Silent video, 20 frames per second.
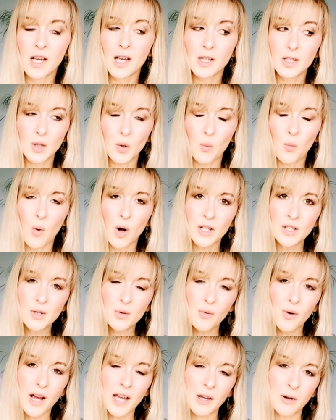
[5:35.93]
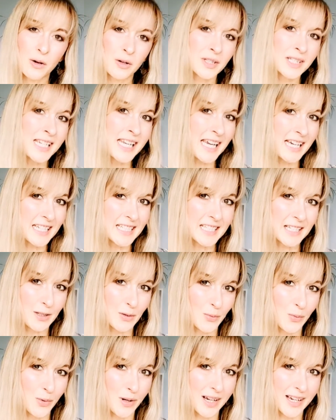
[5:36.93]
So what do I connect it
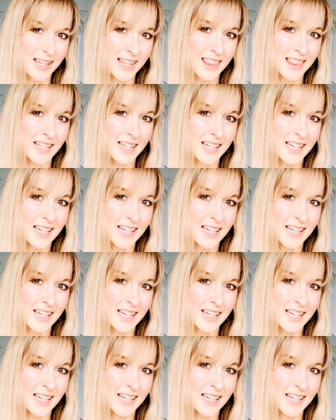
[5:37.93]
with?